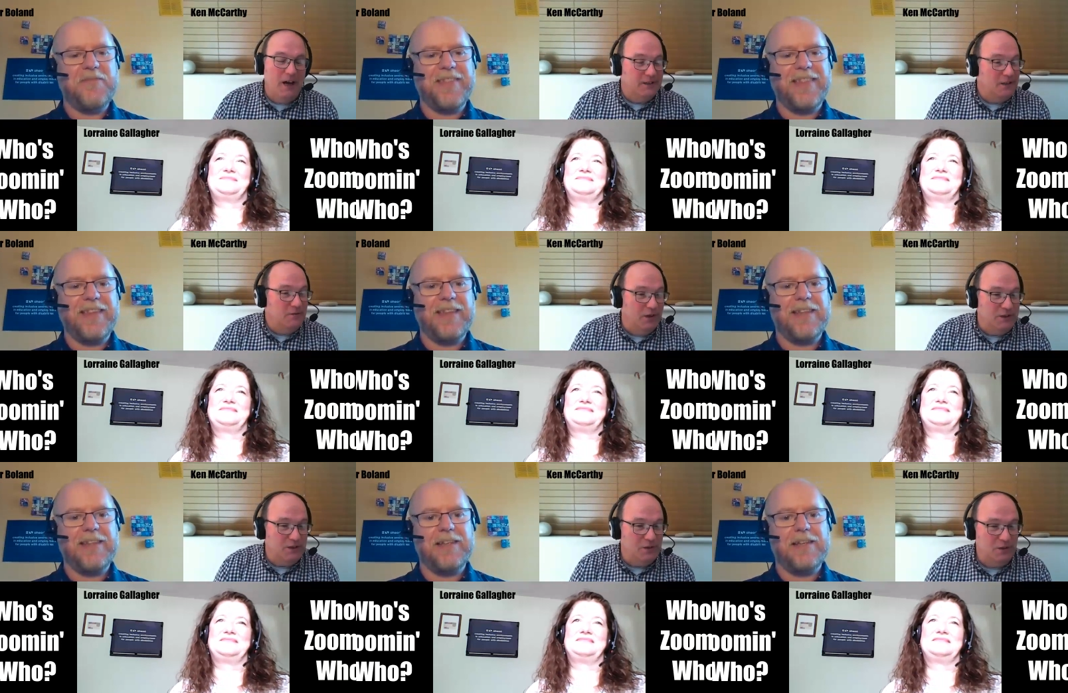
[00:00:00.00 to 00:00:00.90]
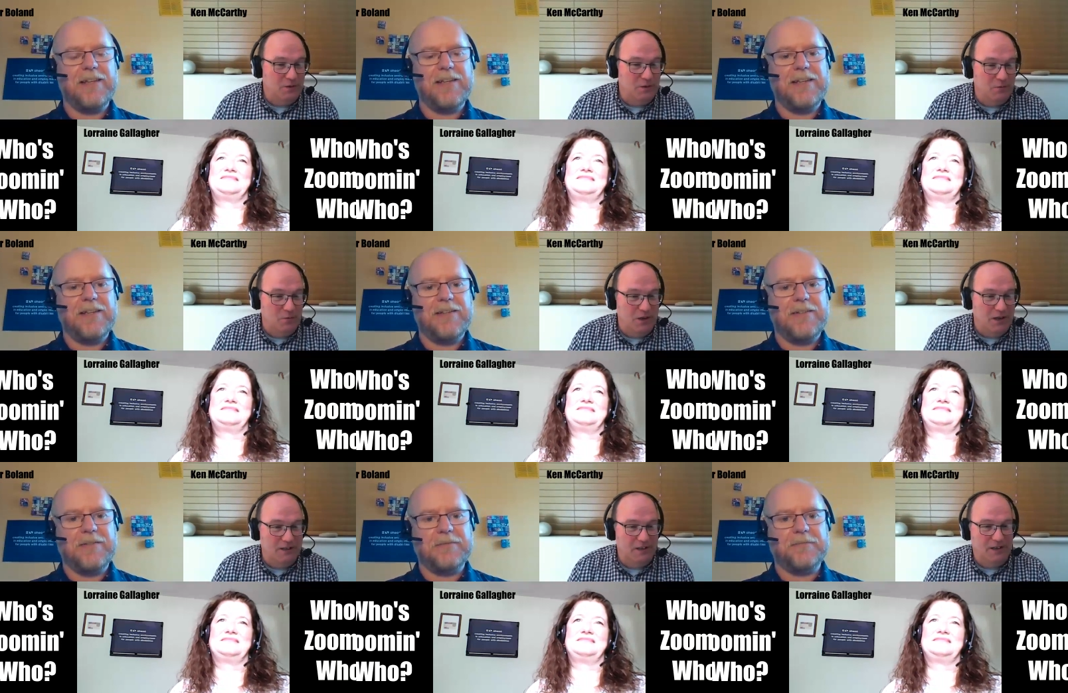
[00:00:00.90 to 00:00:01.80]
Speaker 1: I didn't realise you, you were
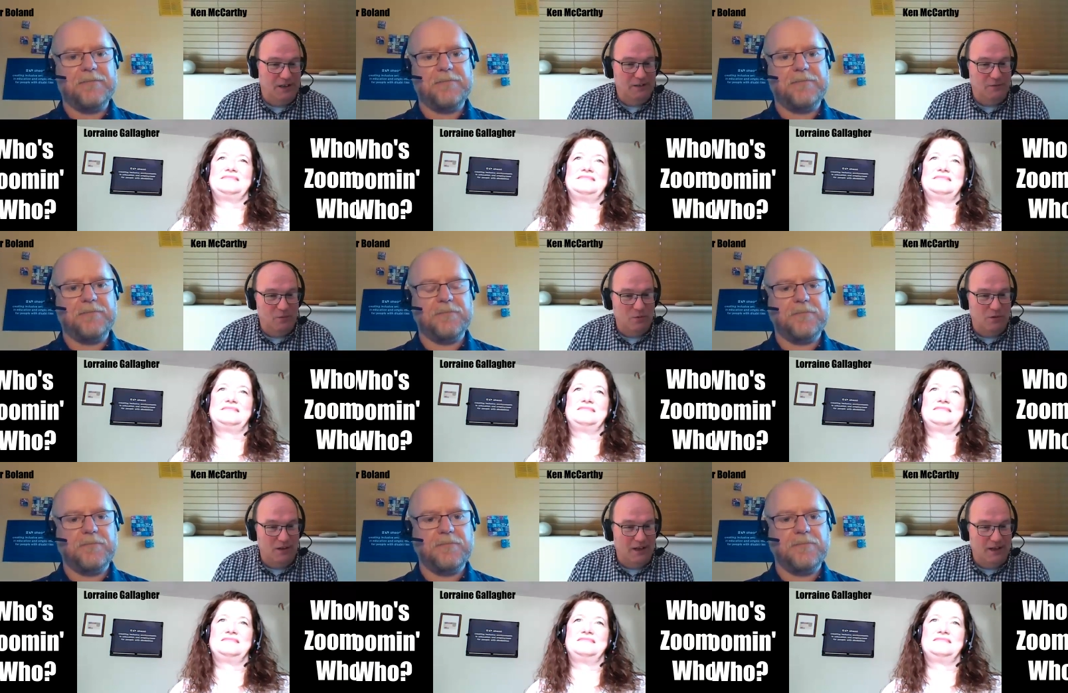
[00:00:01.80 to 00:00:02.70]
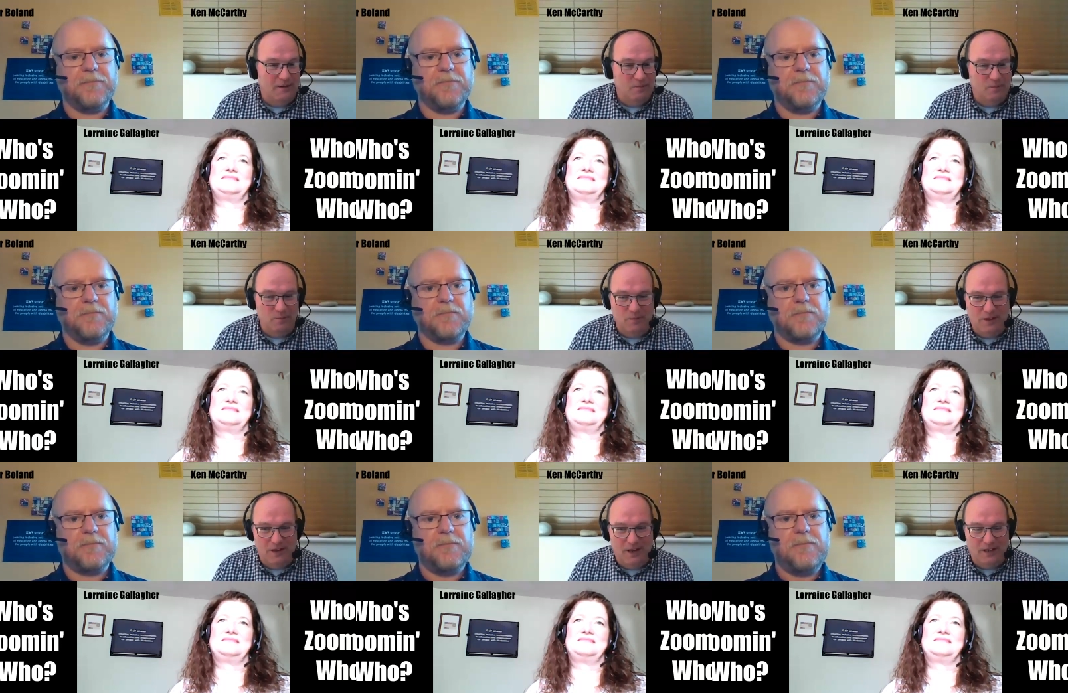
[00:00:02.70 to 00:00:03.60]
only in the in the role um,
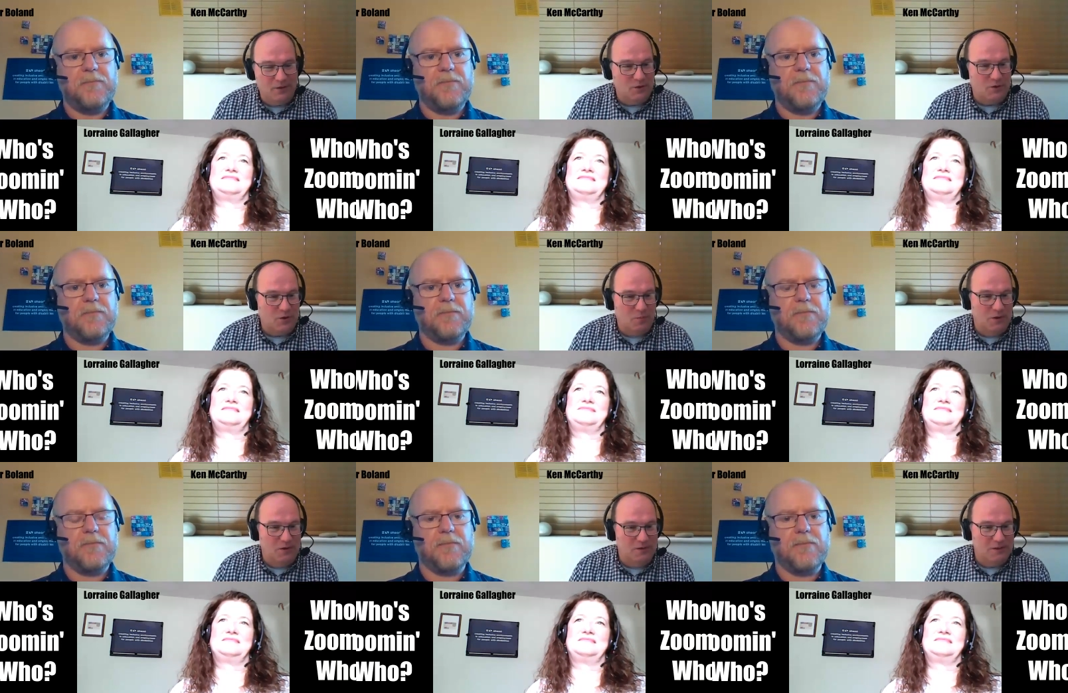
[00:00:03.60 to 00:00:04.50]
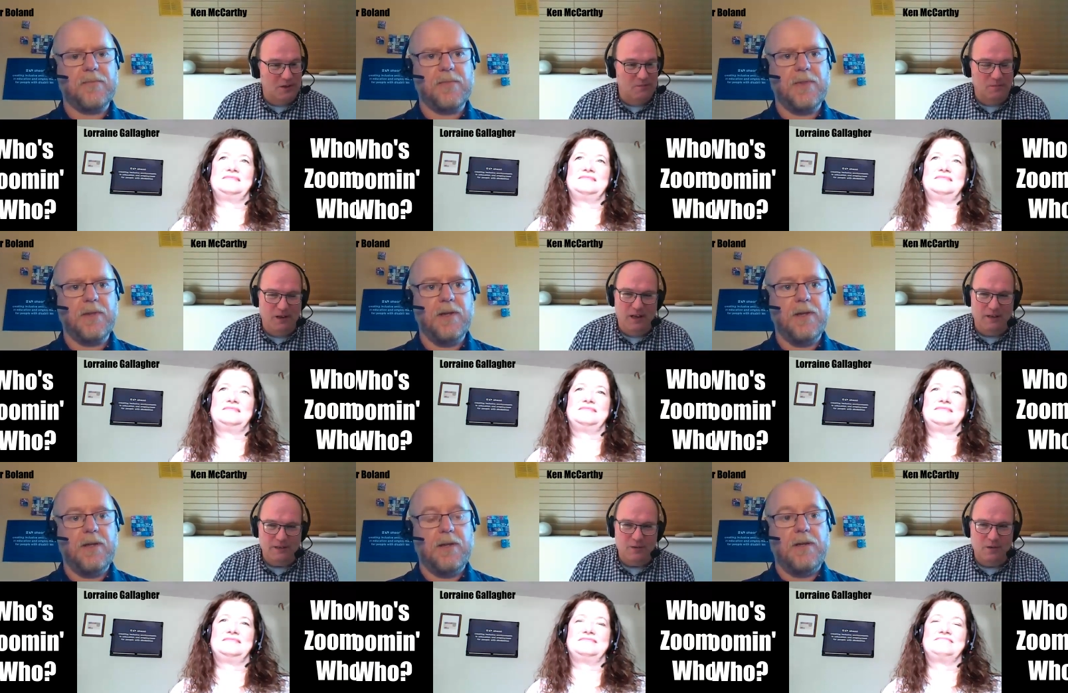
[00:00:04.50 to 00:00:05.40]
uh, such a short period of time.
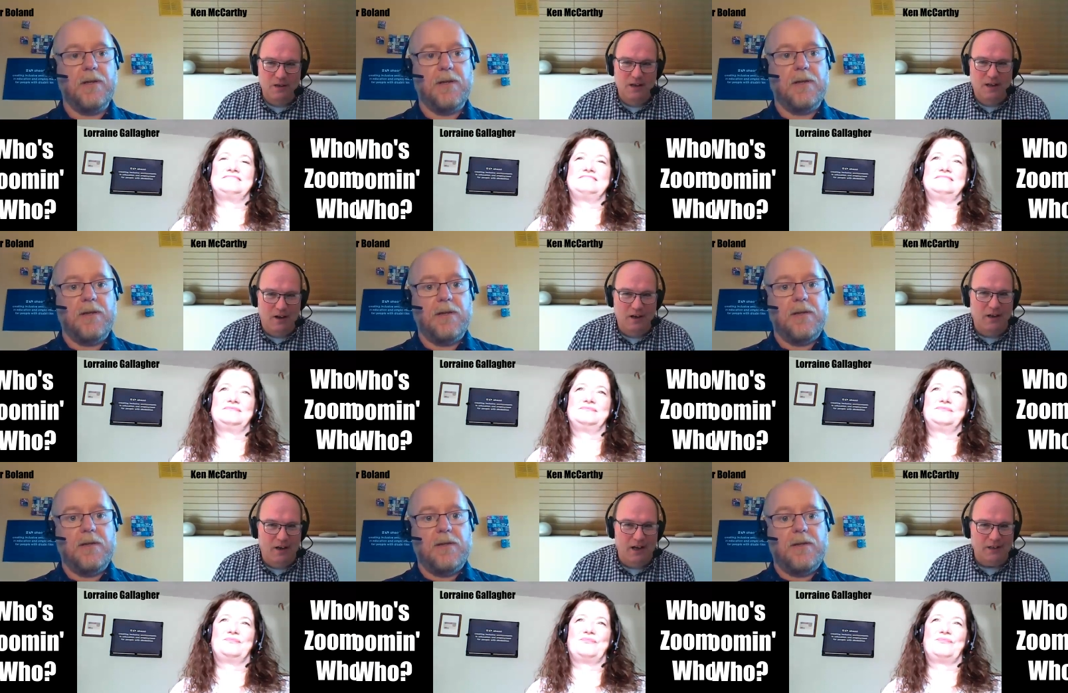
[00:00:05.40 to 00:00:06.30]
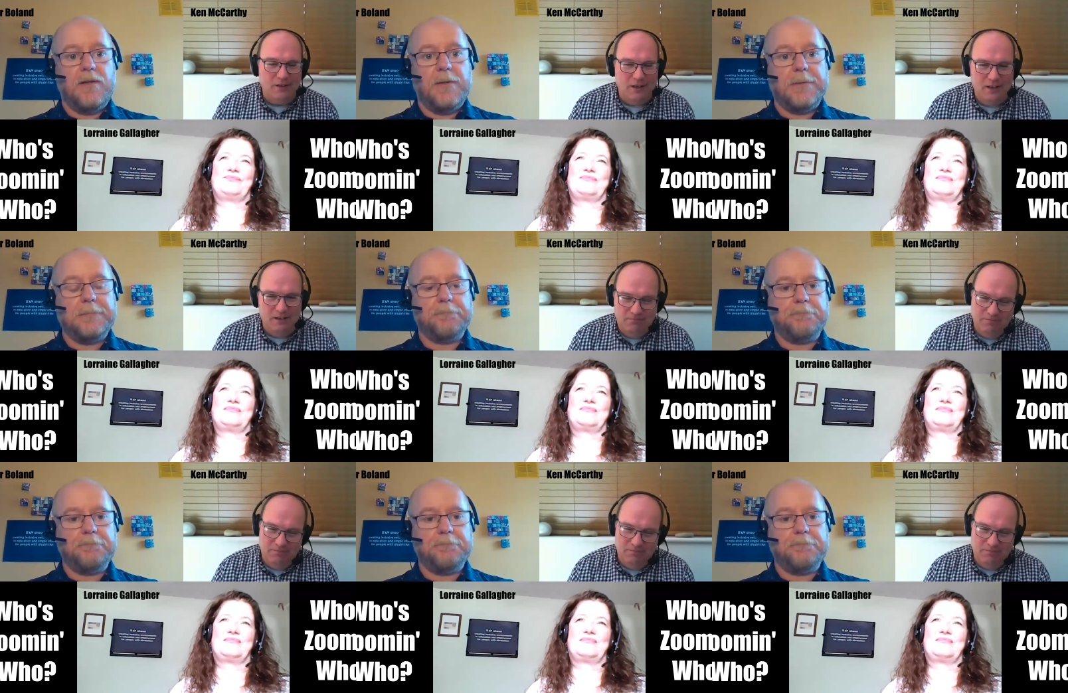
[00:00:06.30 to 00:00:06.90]
Uh, so I I actually